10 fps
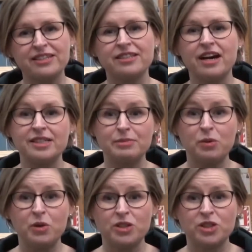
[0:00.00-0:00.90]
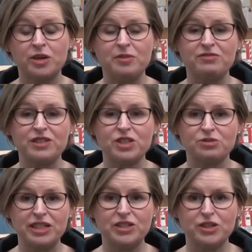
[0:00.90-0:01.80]
the seismic workstream of this
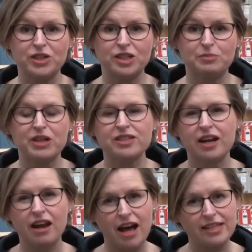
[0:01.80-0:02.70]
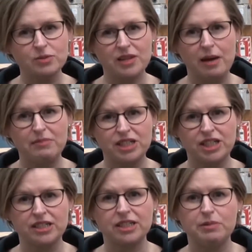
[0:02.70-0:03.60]
research because it aligns with our
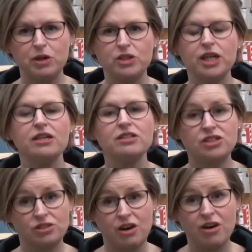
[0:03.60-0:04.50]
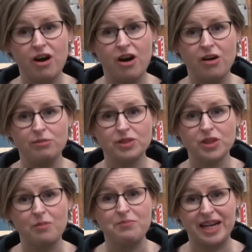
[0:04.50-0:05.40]
mission to build stronger homes
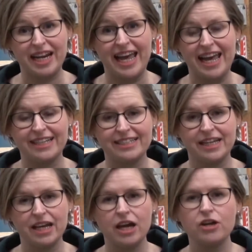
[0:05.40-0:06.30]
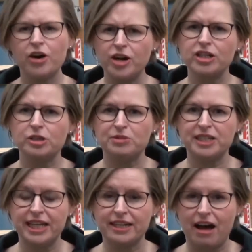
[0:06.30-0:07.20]
on better land, not only to
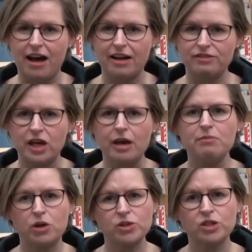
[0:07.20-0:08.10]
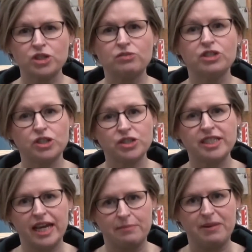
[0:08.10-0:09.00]
protect lives, but also to reduce
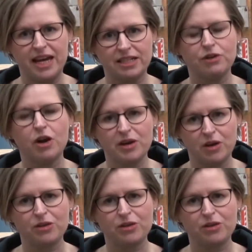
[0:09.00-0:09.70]
the impact following